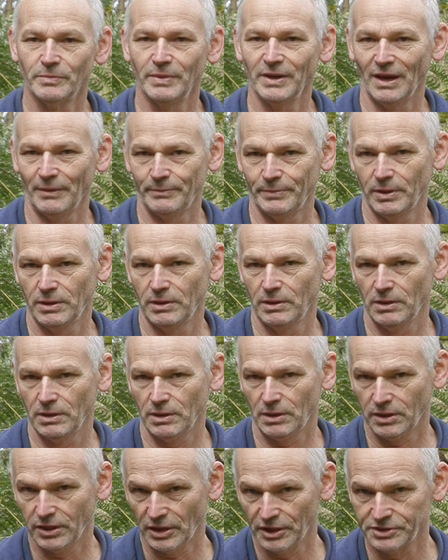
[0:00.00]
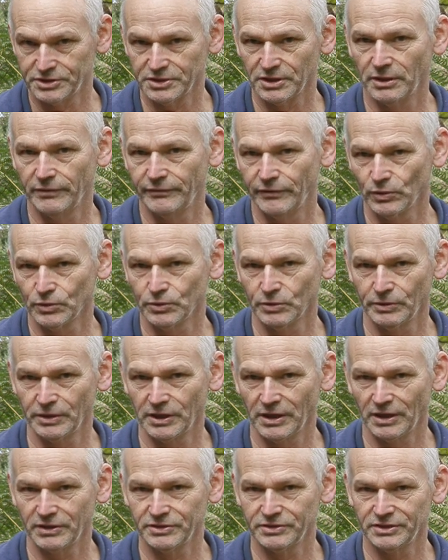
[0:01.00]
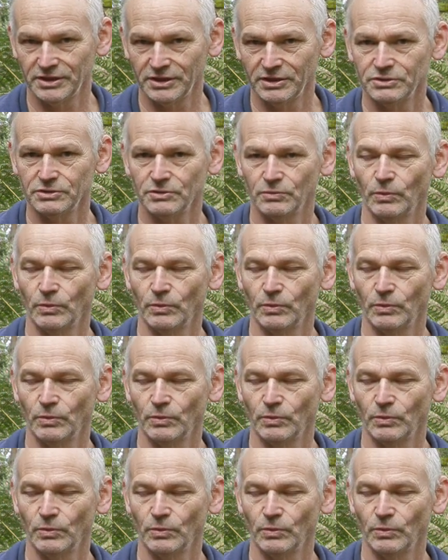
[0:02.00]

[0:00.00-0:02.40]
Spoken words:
be up closer if you're doing those things,